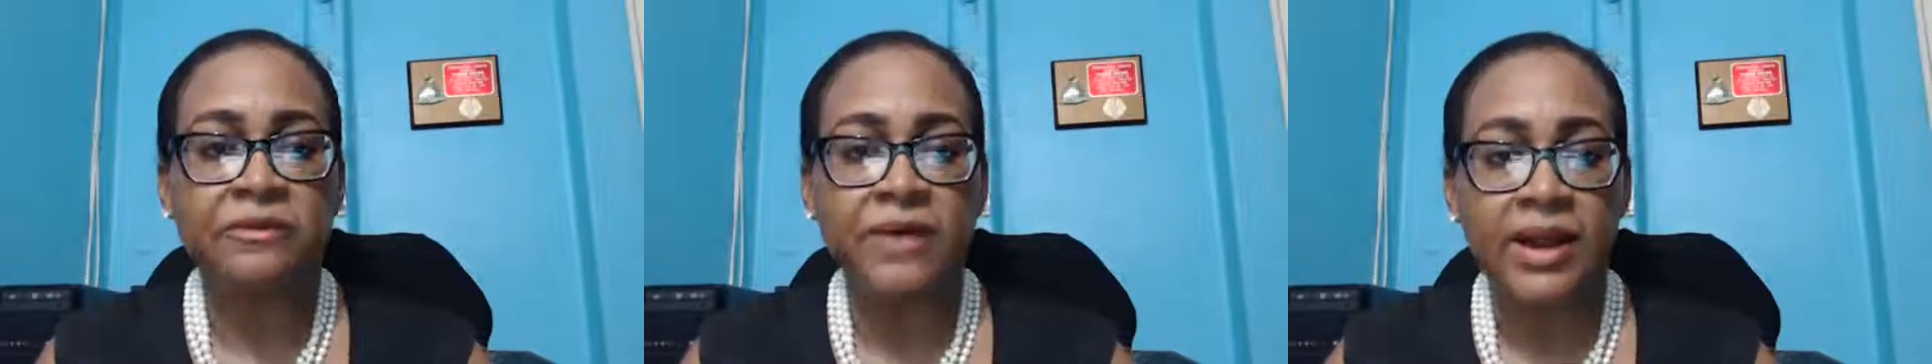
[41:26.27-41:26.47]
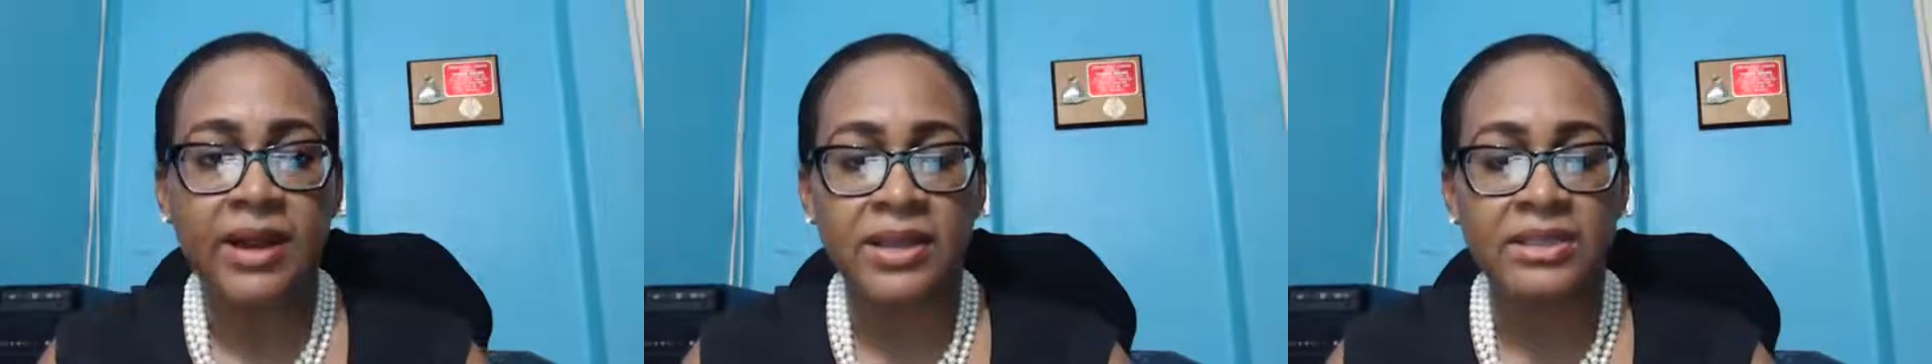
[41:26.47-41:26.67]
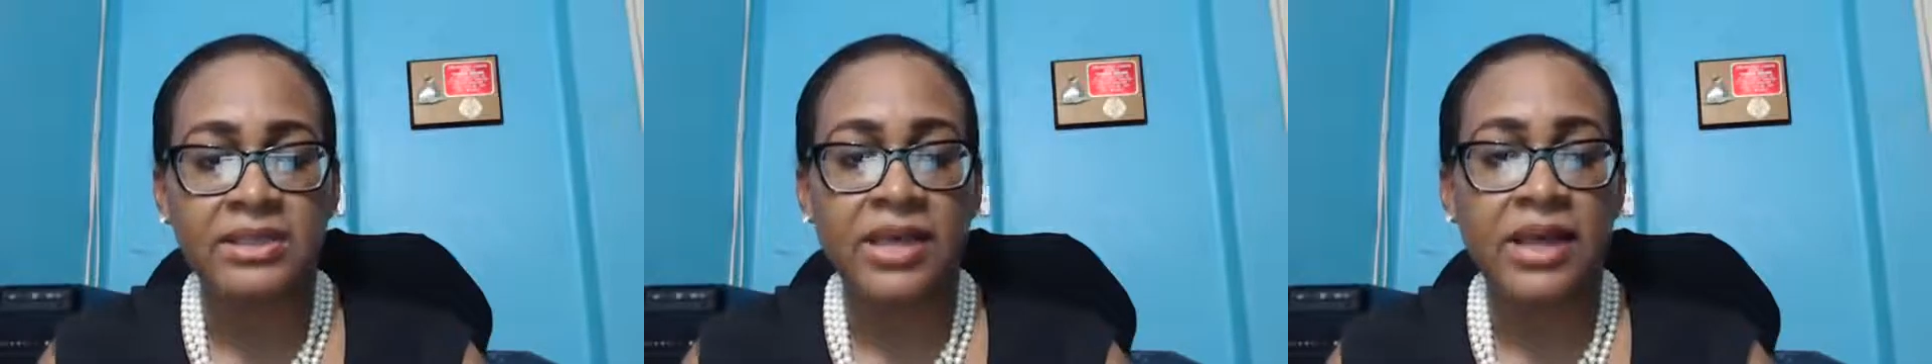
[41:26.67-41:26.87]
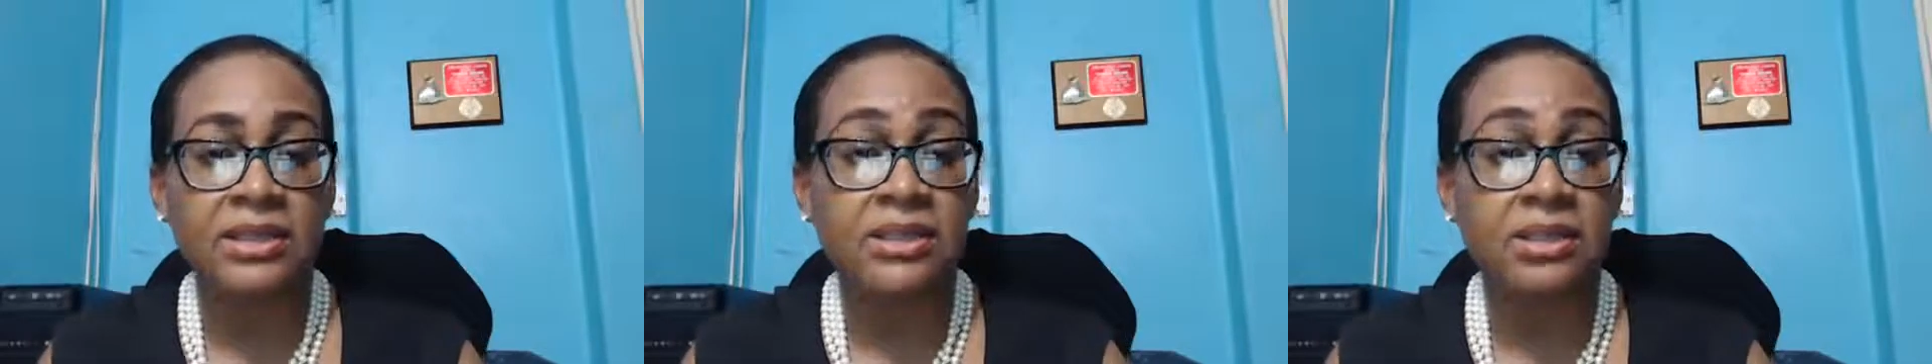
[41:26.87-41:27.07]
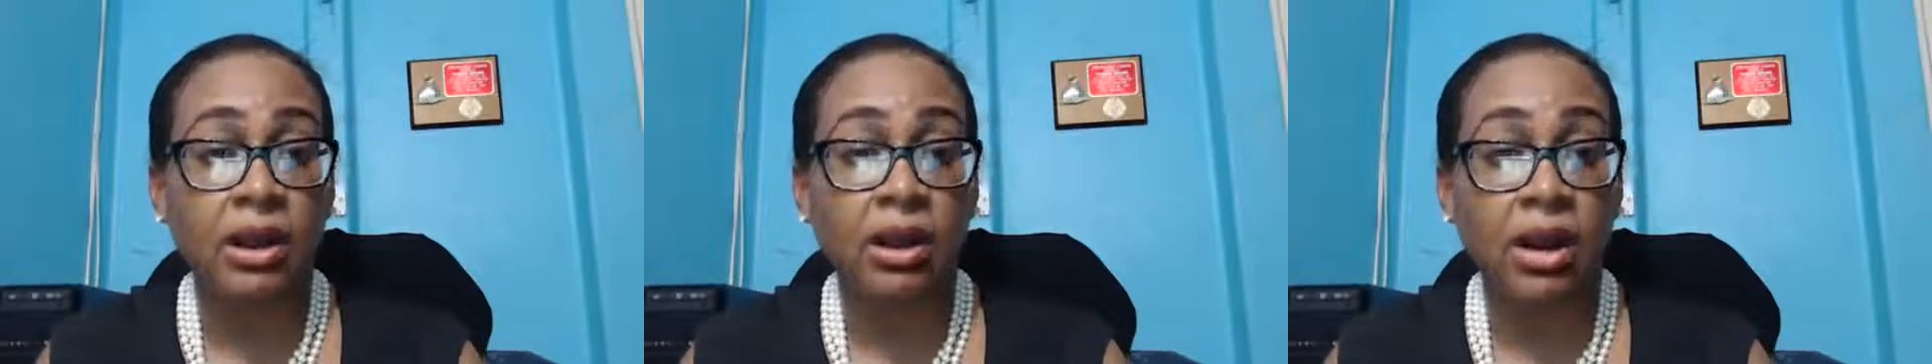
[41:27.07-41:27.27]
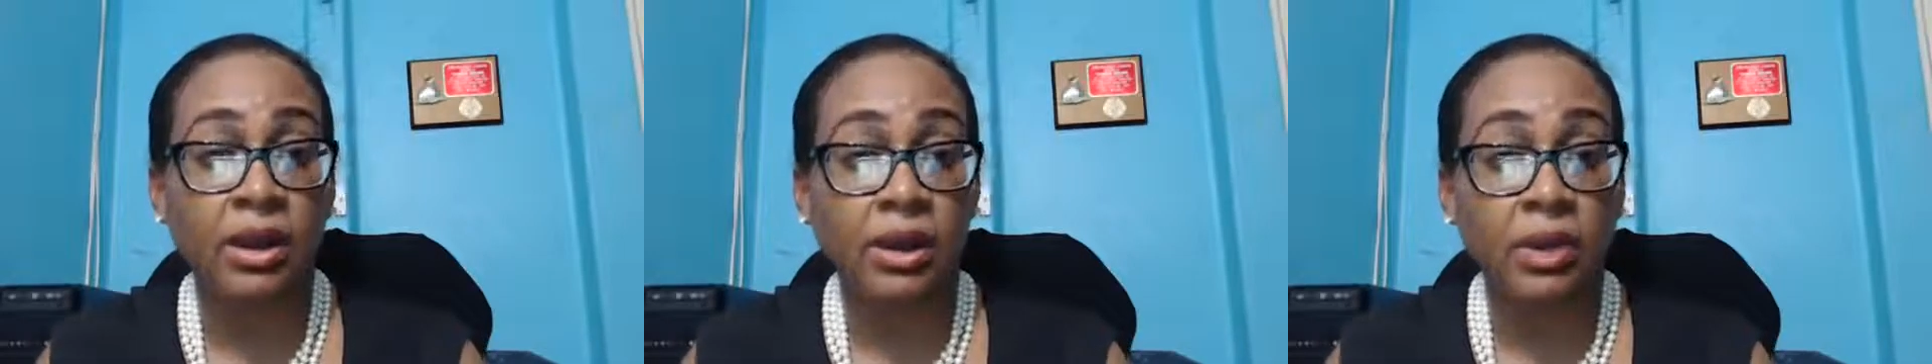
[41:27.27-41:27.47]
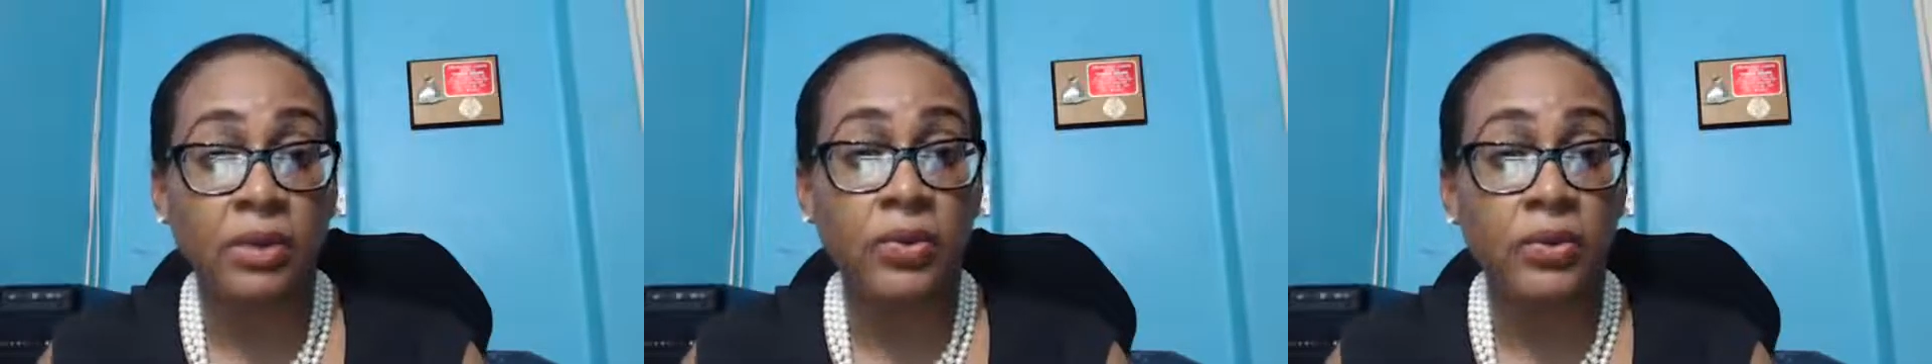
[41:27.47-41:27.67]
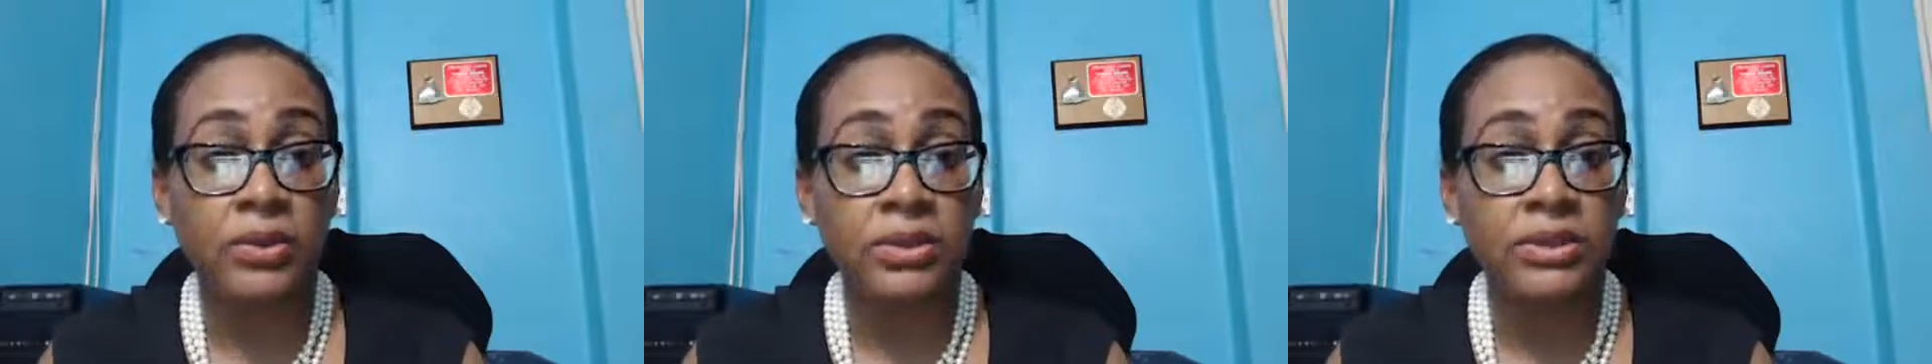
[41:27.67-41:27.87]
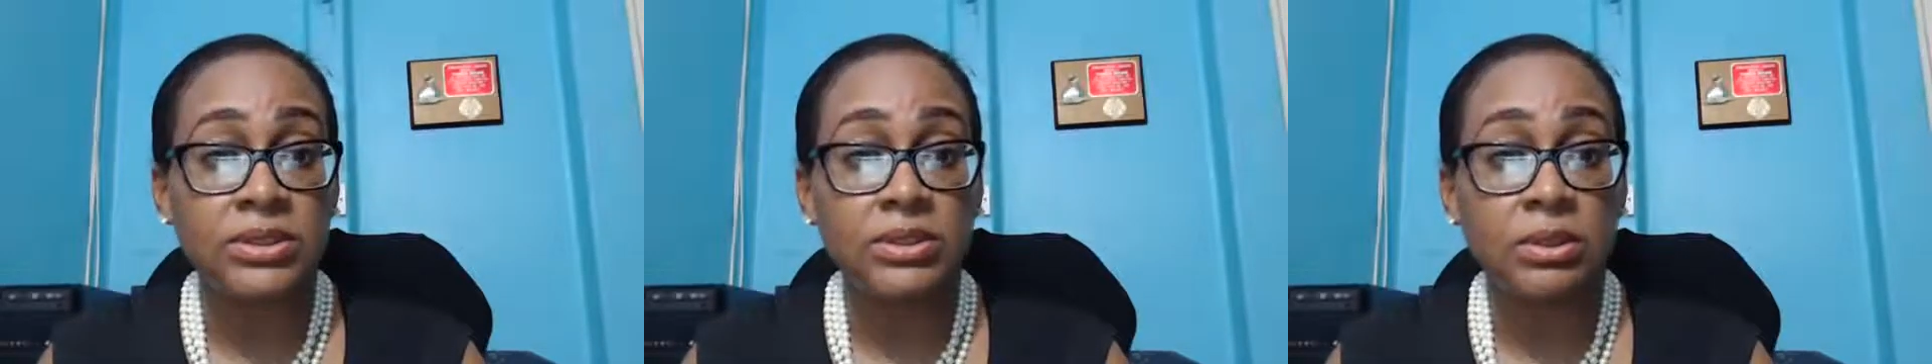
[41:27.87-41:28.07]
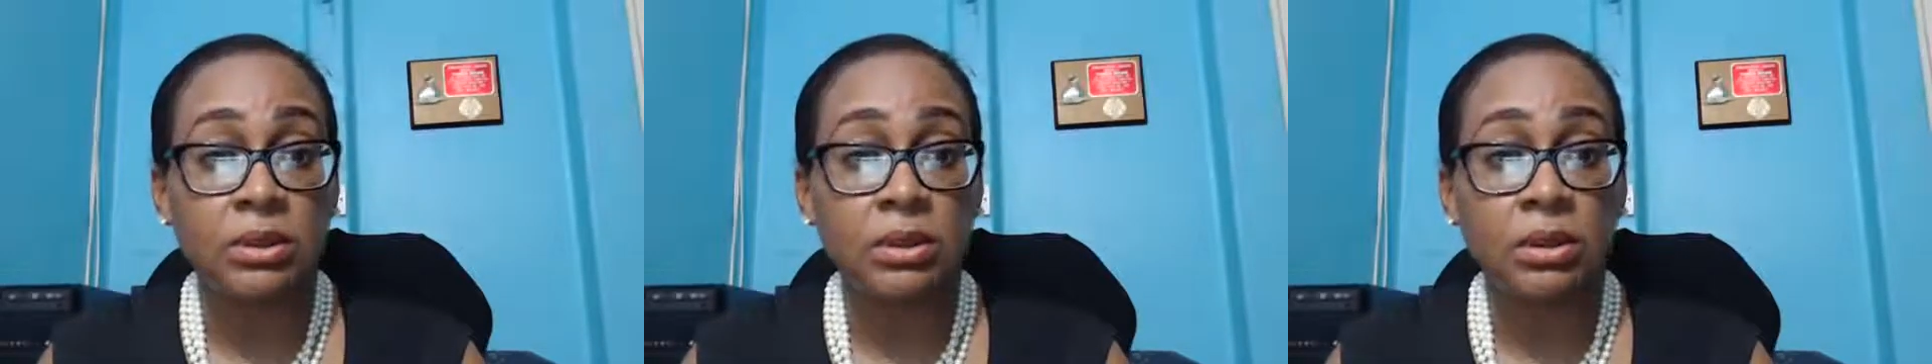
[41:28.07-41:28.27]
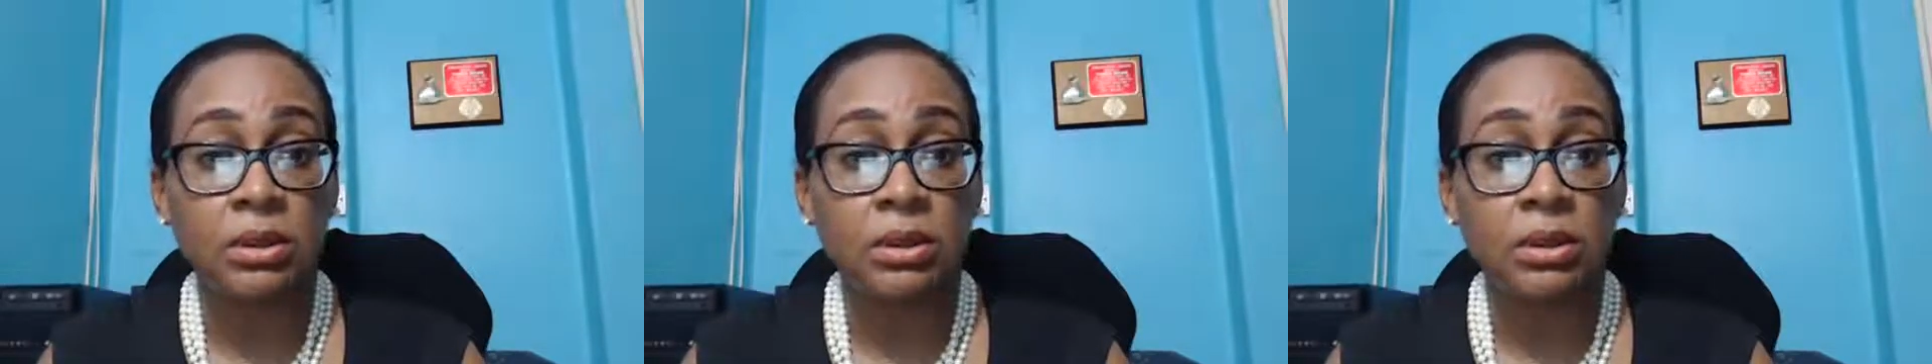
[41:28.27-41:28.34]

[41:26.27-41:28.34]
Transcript: fast as the other goods,